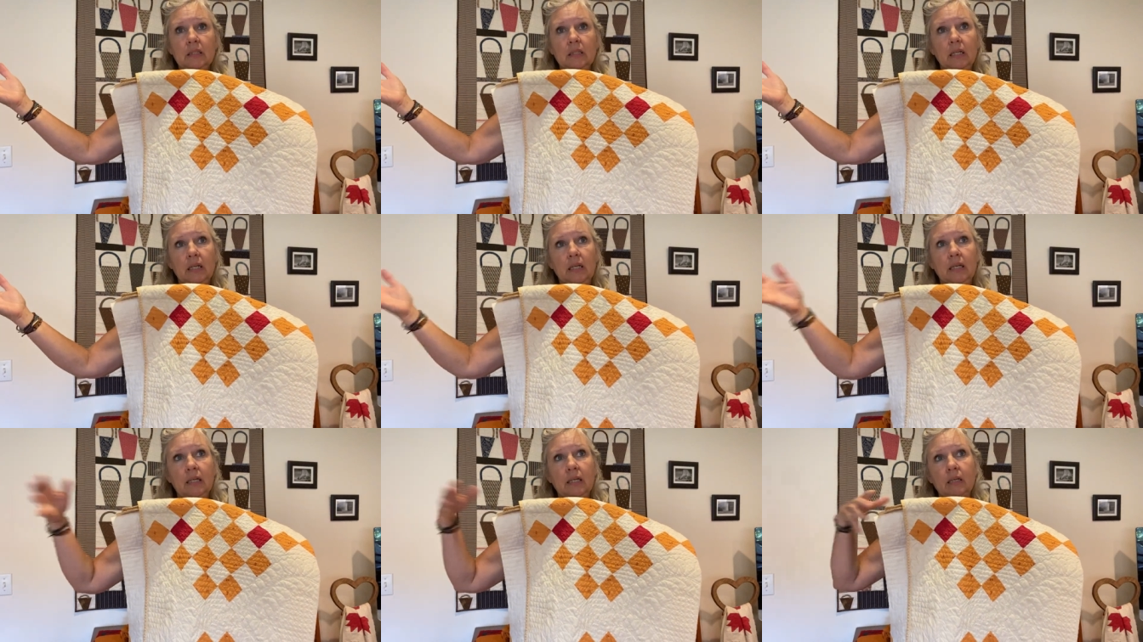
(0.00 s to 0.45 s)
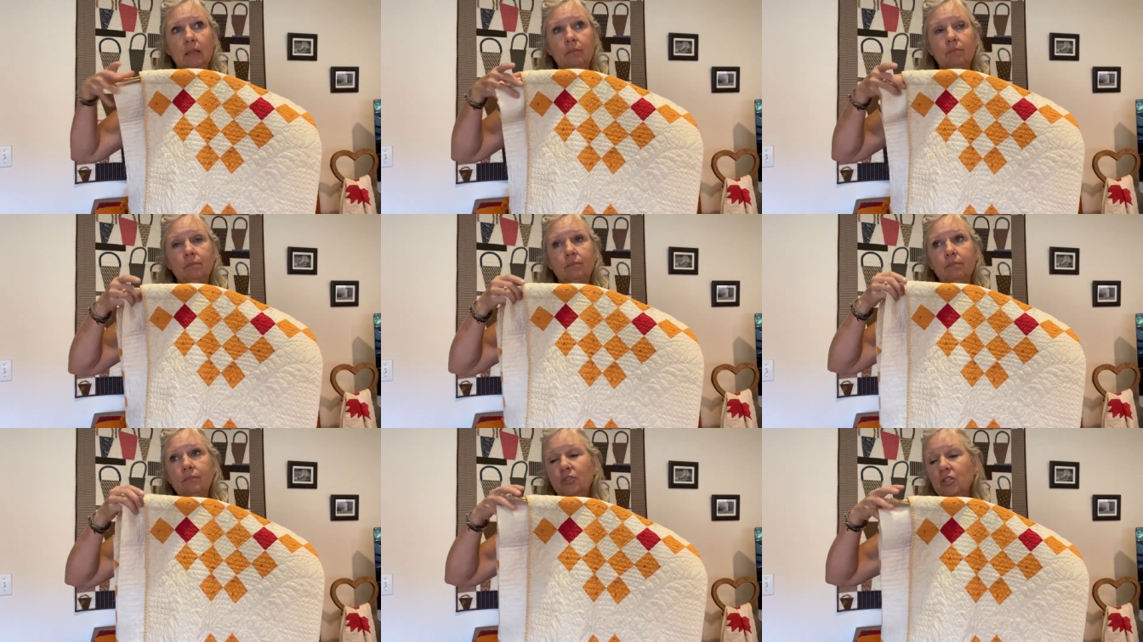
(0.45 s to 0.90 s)

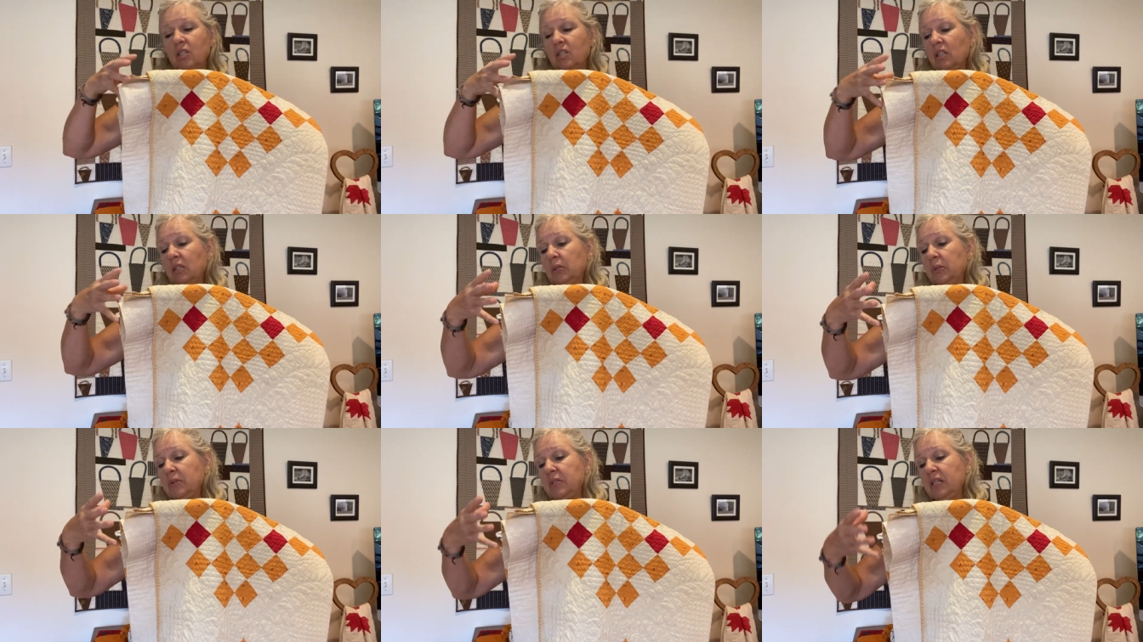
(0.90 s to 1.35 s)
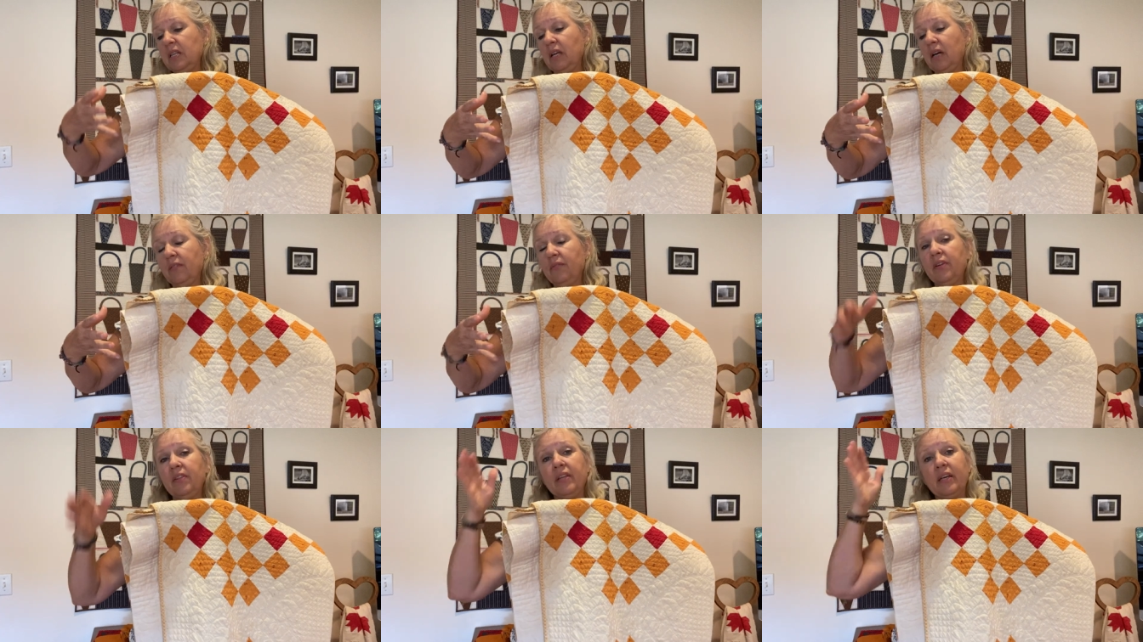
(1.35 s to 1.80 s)
um, just losing
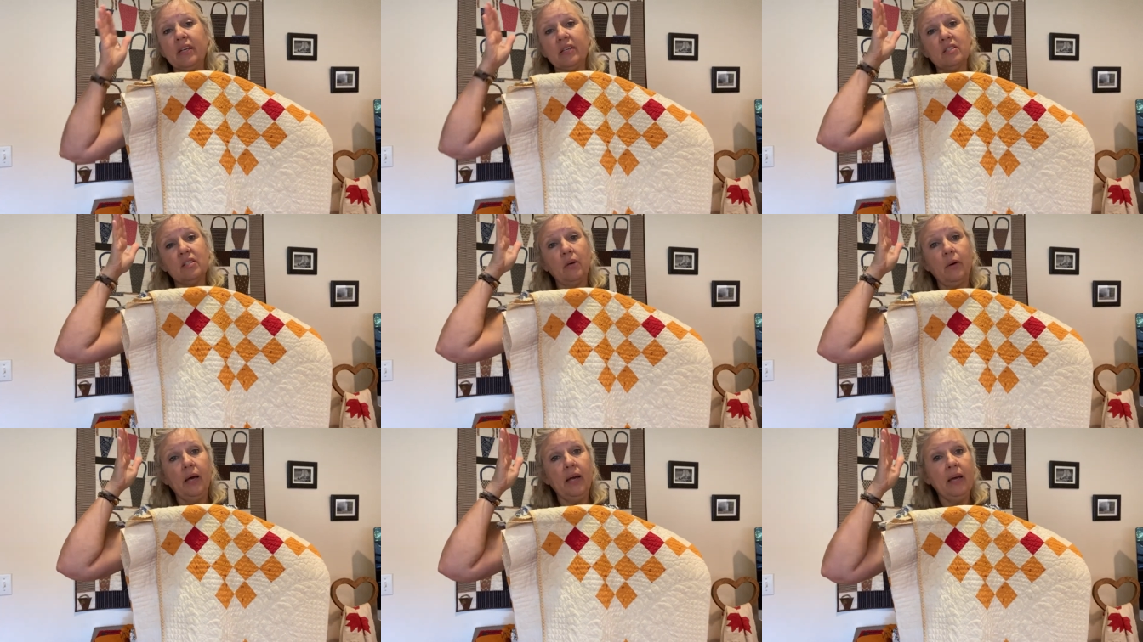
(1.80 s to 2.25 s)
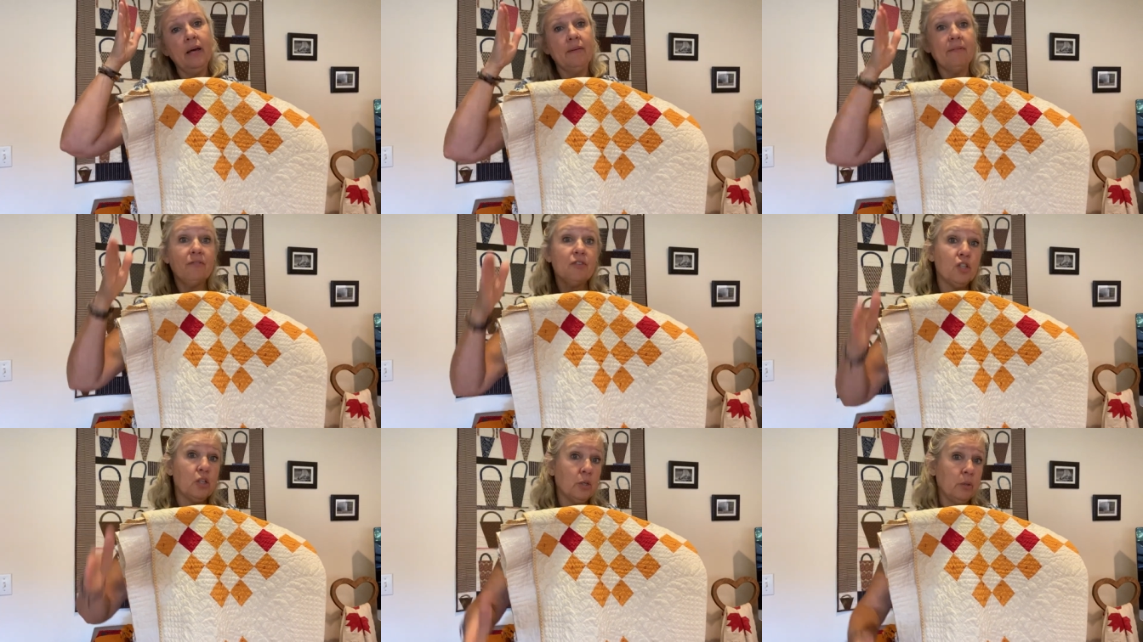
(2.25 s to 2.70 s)
everything. So I
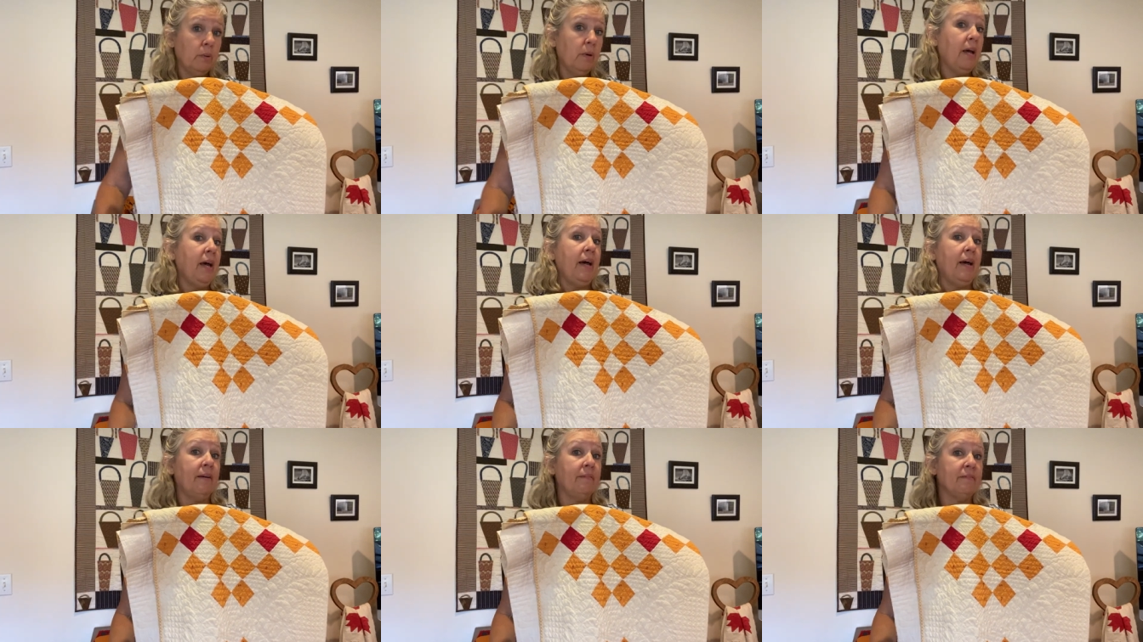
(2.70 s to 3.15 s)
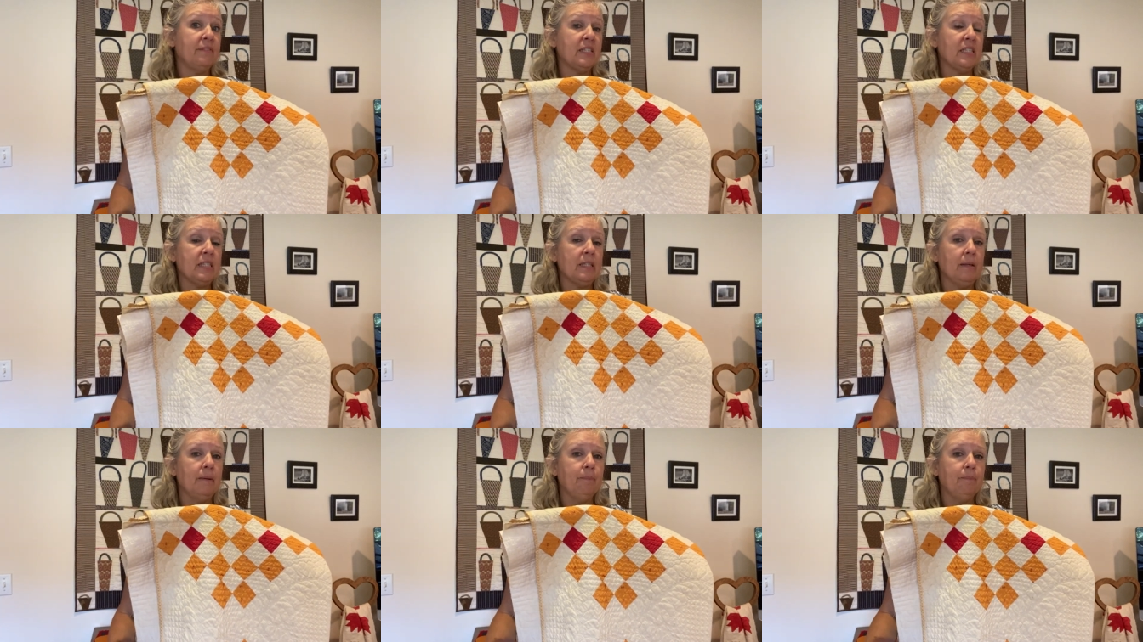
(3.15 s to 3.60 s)
have two
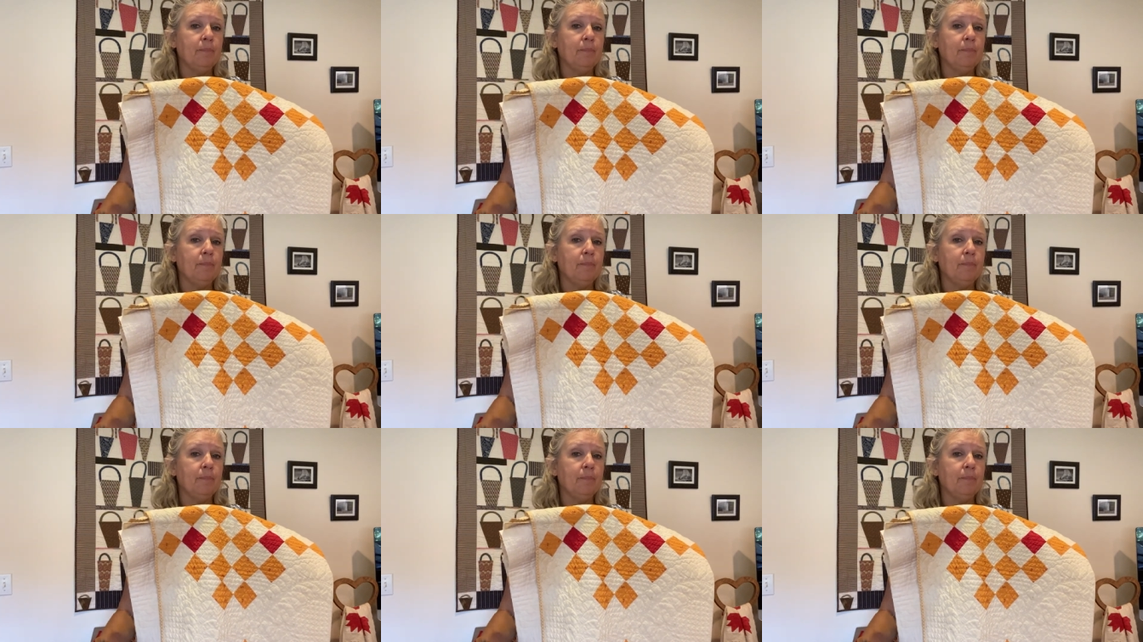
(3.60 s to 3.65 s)
halves